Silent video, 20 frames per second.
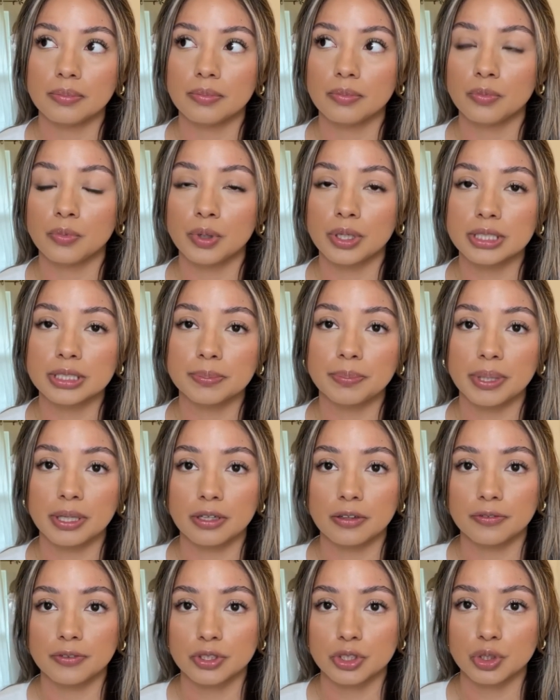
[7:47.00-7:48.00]
was
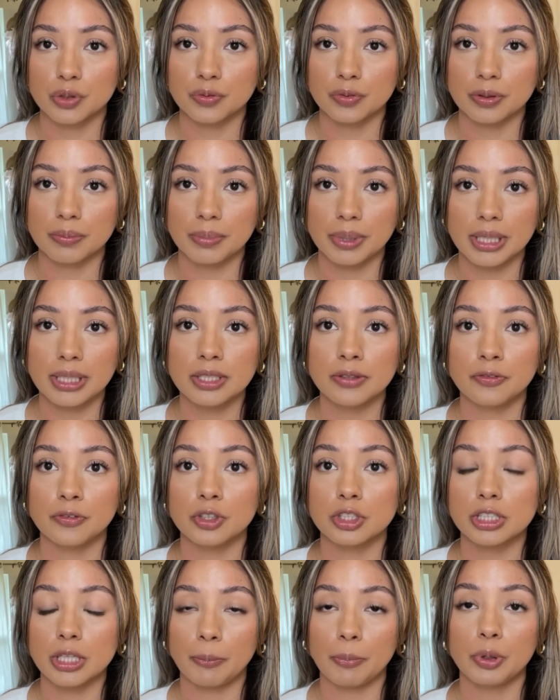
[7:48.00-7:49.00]
beneficial for me, for
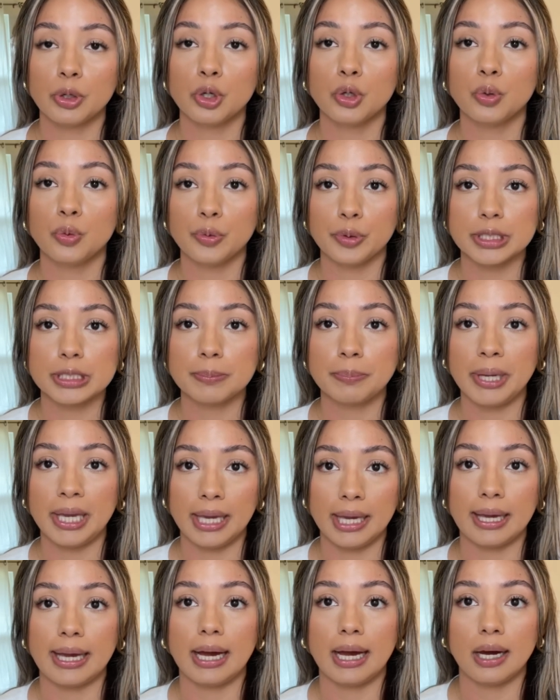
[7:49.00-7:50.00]
someone who was
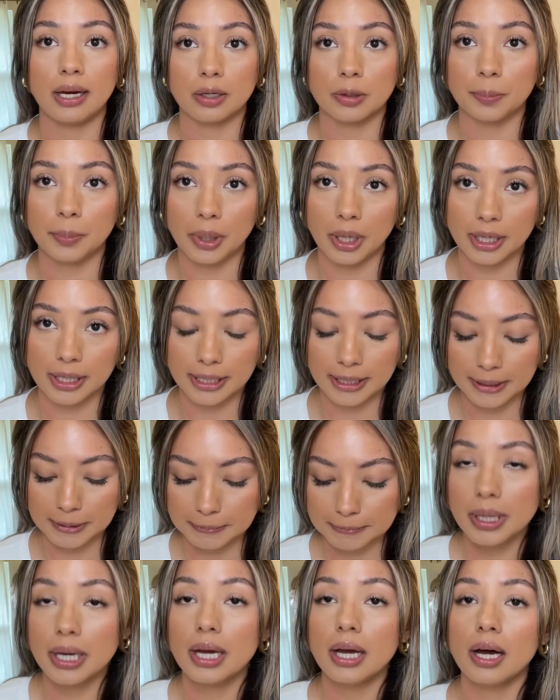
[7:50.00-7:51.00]
paying out of pocket.
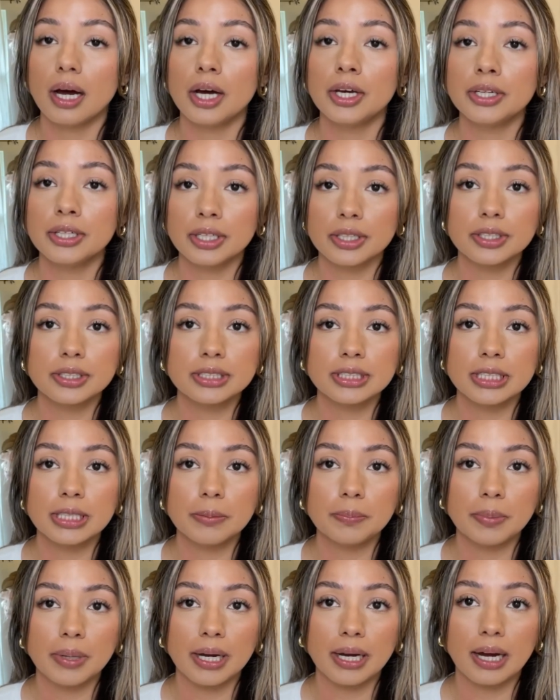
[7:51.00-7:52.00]
Another
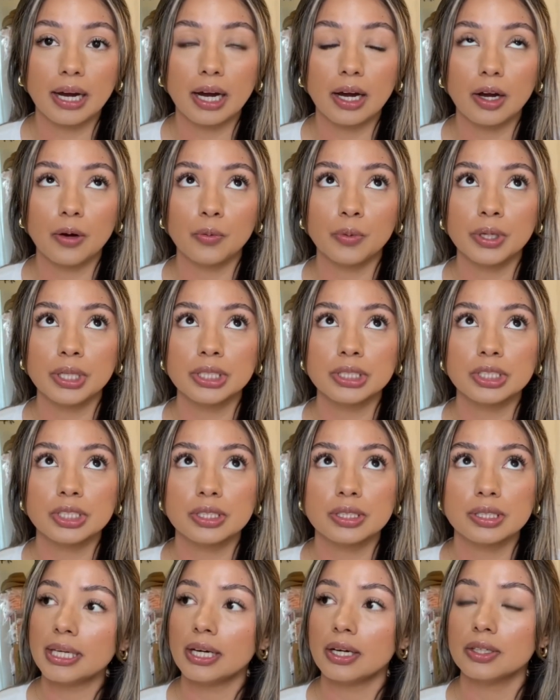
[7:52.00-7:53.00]
tip, which
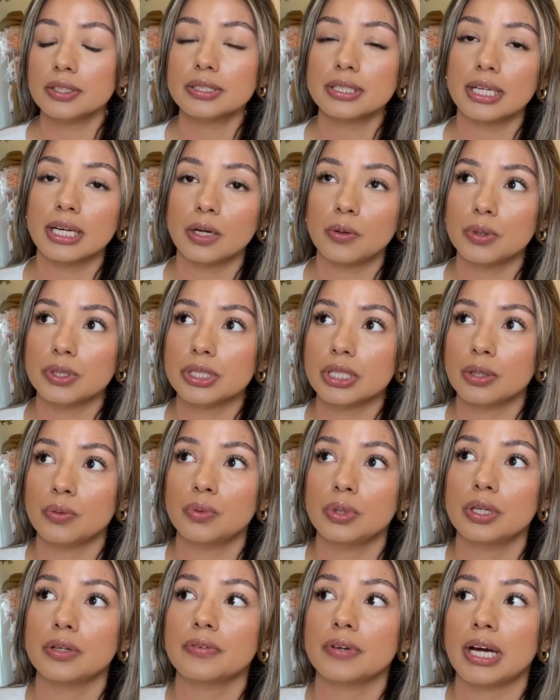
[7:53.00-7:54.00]
else that I wish I
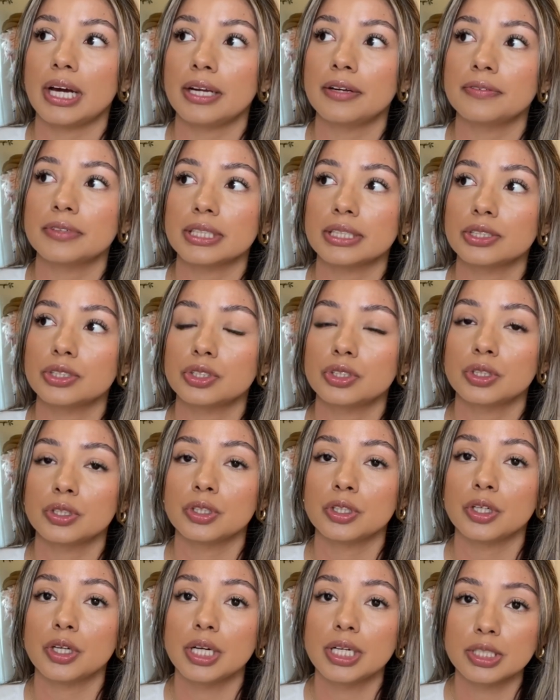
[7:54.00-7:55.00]
would have kind of done
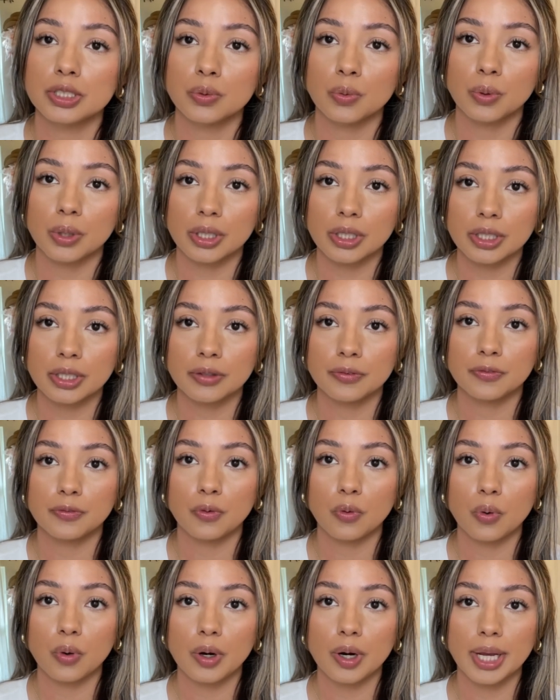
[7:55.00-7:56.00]
sooner, is work
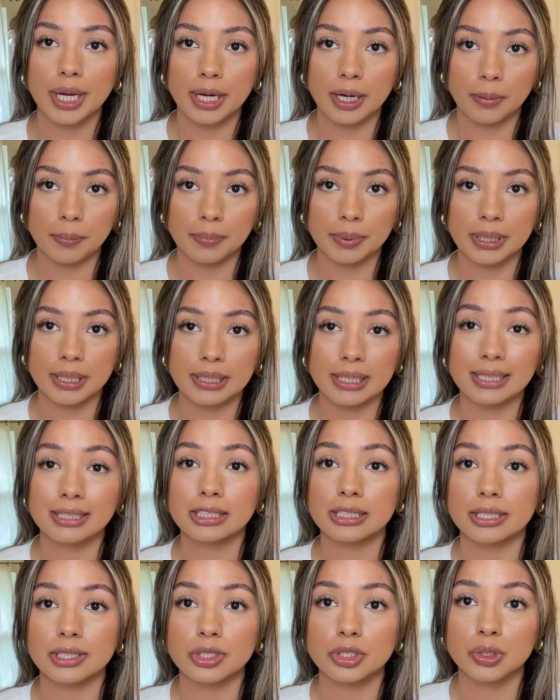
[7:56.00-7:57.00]
for a company that
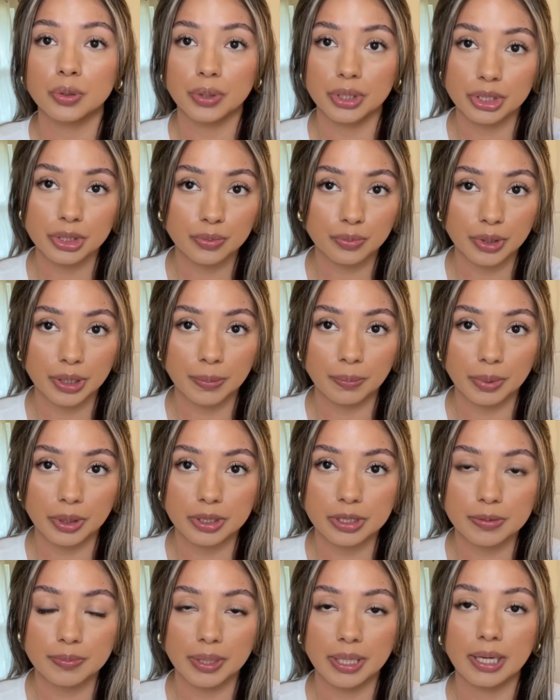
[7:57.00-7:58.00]
does tuition
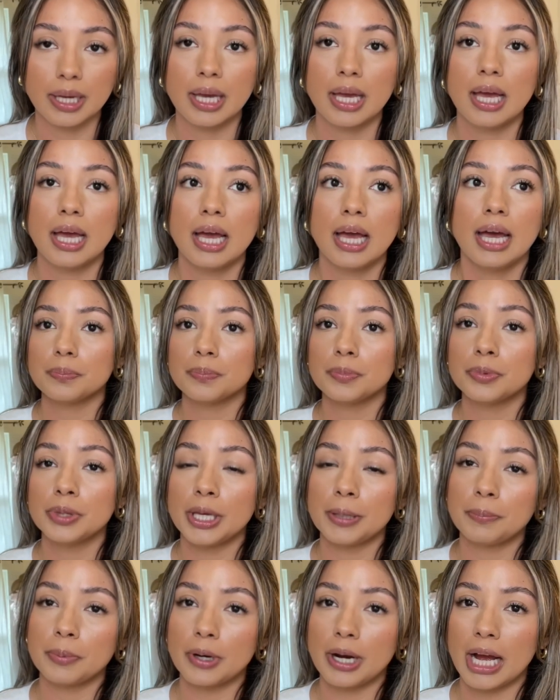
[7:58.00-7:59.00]
reimbursement. They
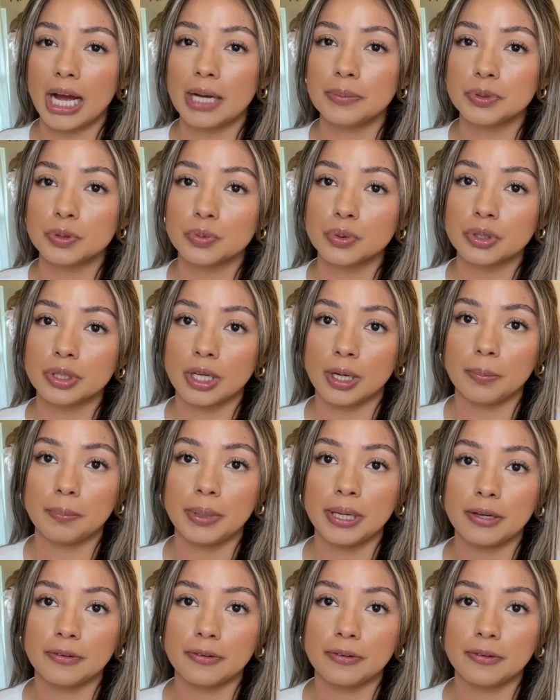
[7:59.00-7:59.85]
perhaps will not pay